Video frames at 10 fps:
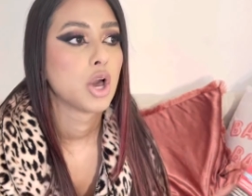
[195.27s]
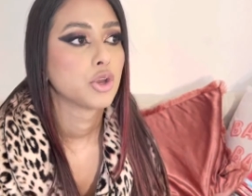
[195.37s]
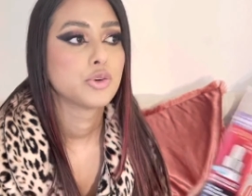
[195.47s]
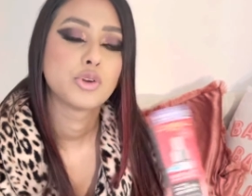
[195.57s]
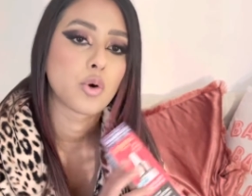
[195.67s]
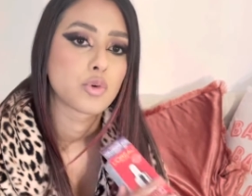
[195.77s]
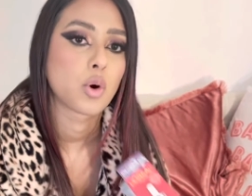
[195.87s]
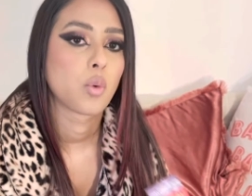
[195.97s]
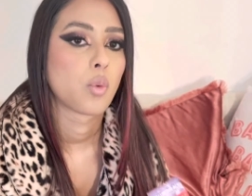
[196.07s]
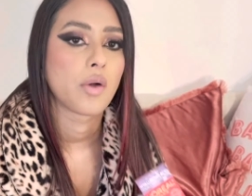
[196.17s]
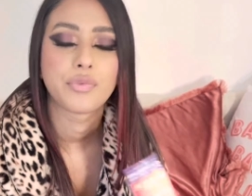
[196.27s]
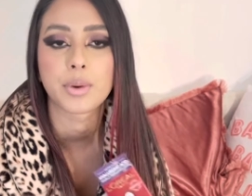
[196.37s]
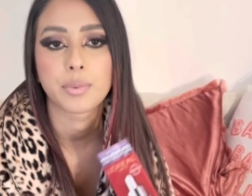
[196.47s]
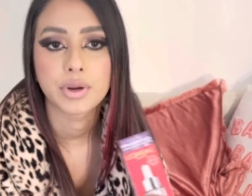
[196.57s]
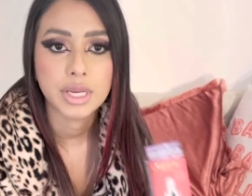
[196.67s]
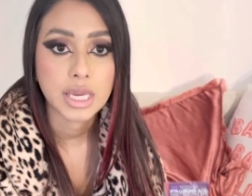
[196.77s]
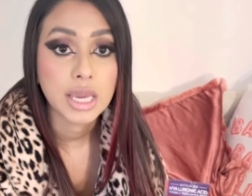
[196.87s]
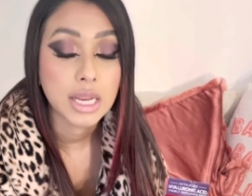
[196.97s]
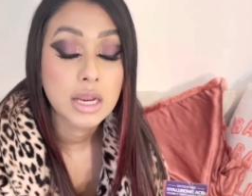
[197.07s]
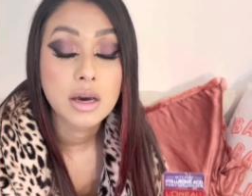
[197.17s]
you don't know what they're putting
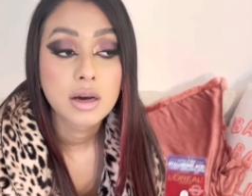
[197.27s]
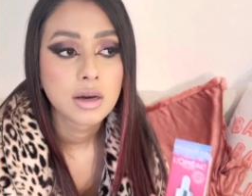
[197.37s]
in